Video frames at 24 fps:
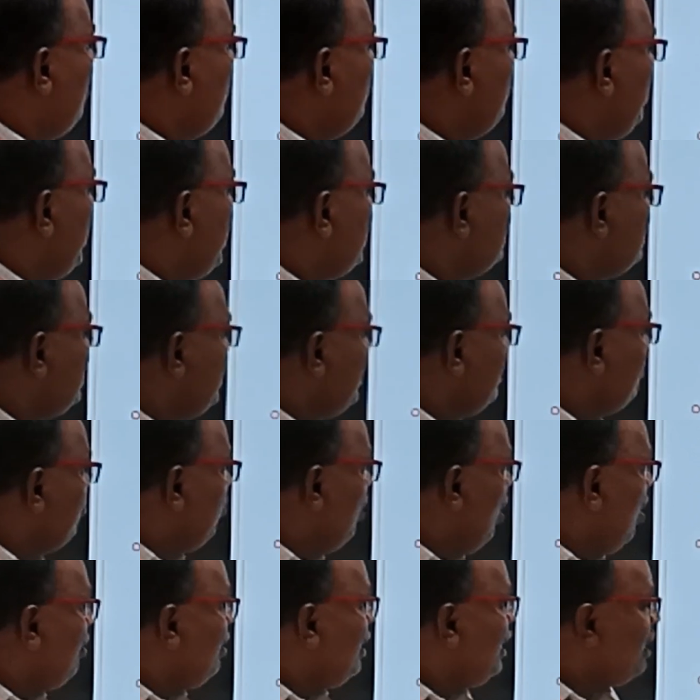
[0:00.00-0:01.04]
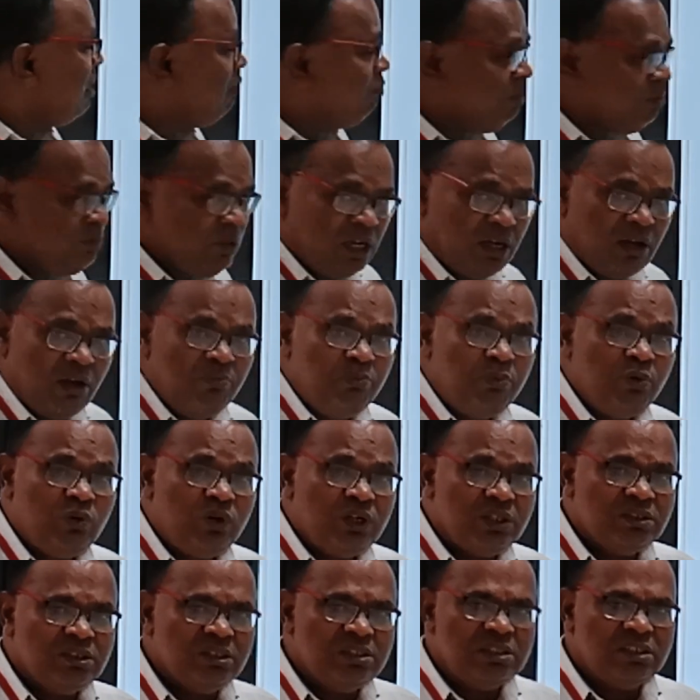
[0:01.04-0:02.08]
Basic block diagram of the
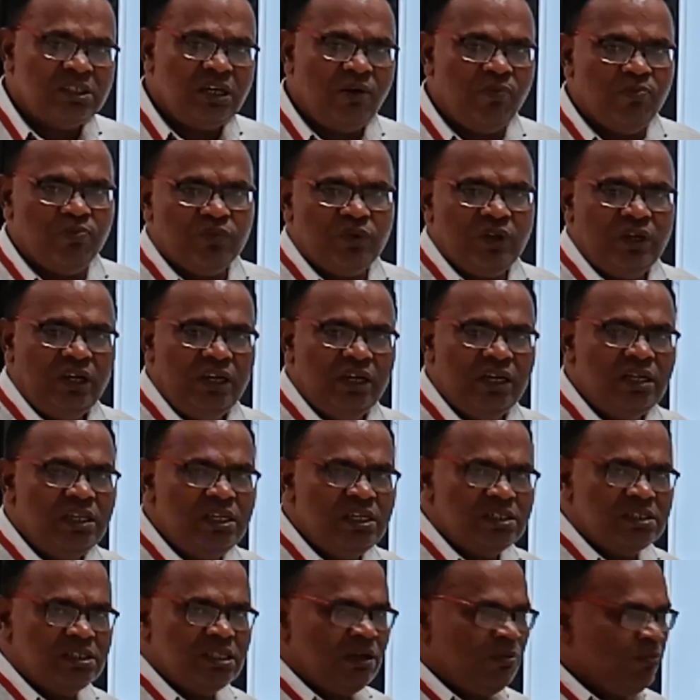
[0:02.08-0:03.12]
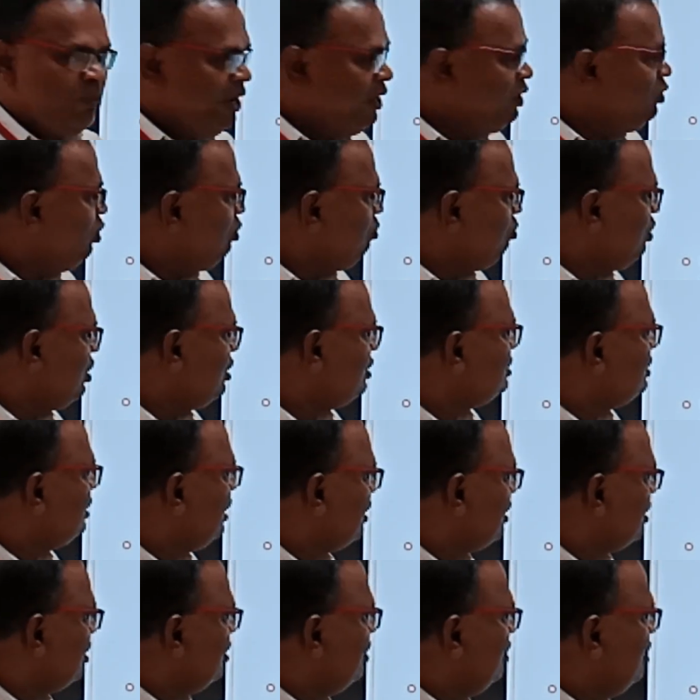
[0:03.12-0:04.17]
computer system in this
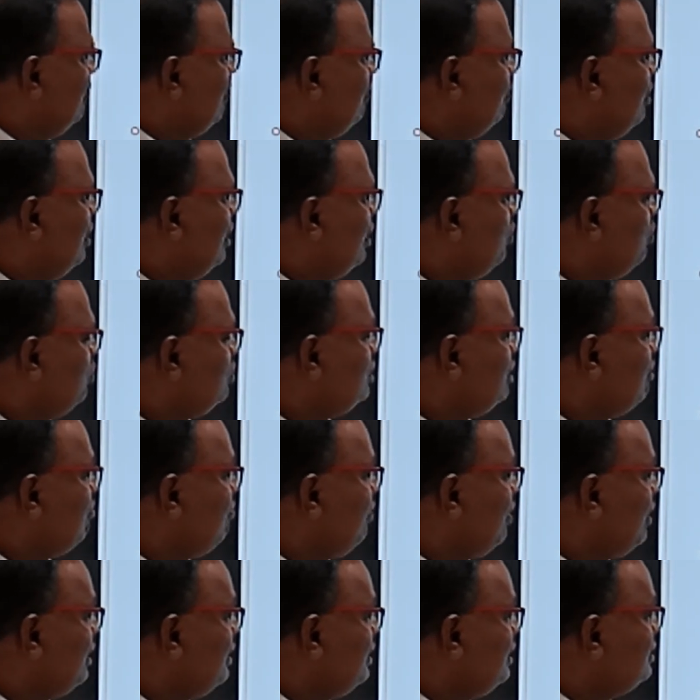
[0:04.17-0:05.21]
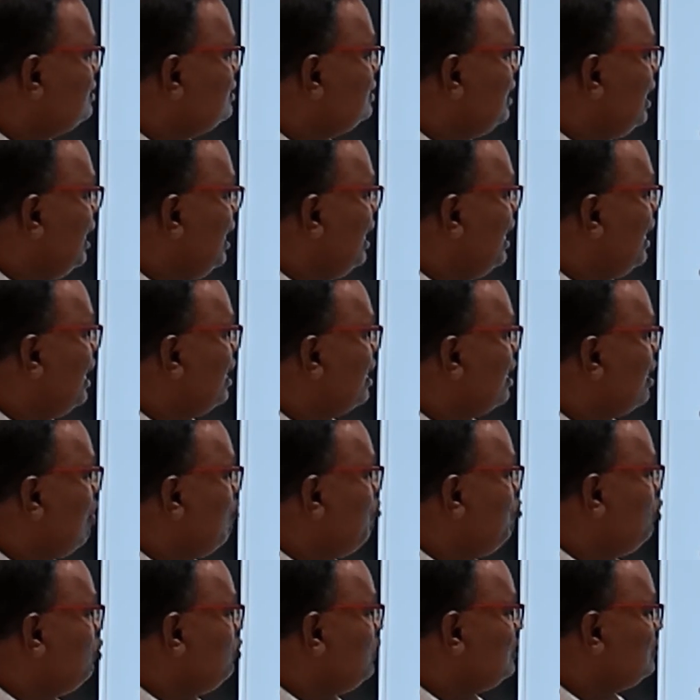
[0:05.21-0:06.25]
microprocessor we are using for this
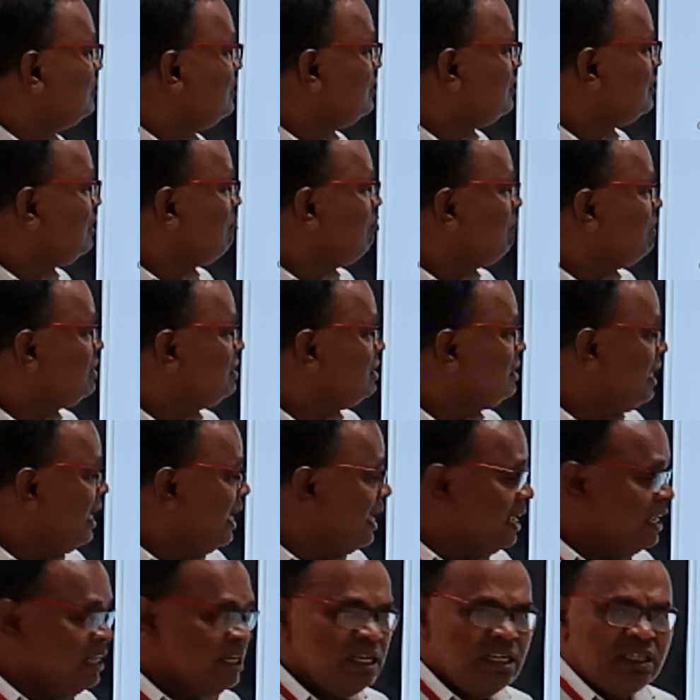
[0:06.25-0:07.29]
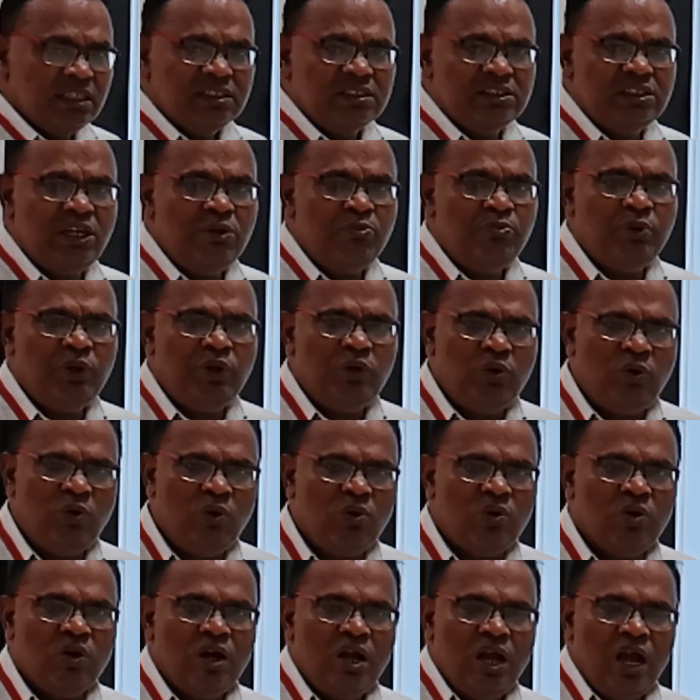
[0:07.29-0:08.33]
computer system as
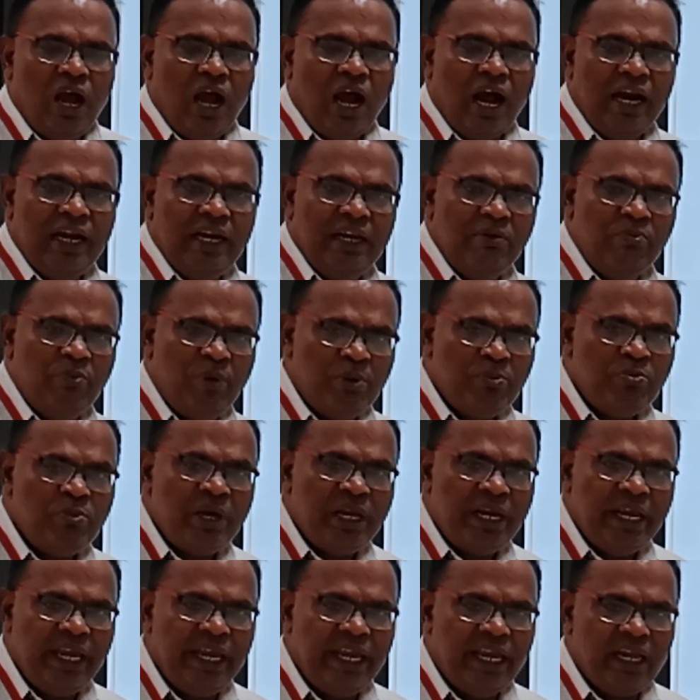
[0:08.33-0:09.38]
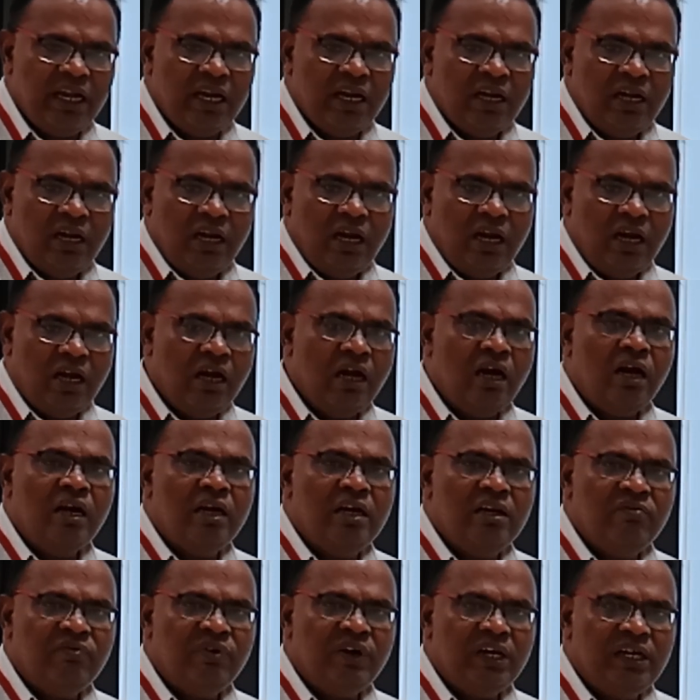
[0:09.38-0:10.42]
CPU and a memory,
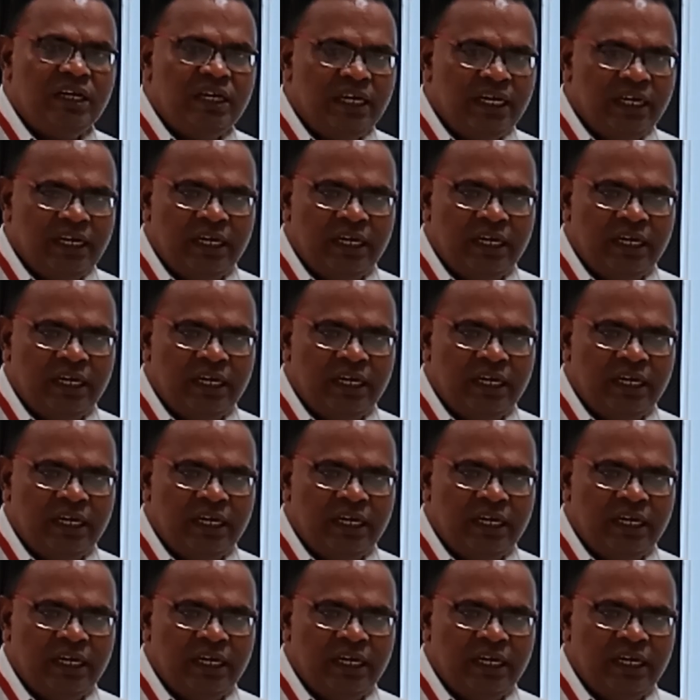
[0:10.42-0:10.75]
different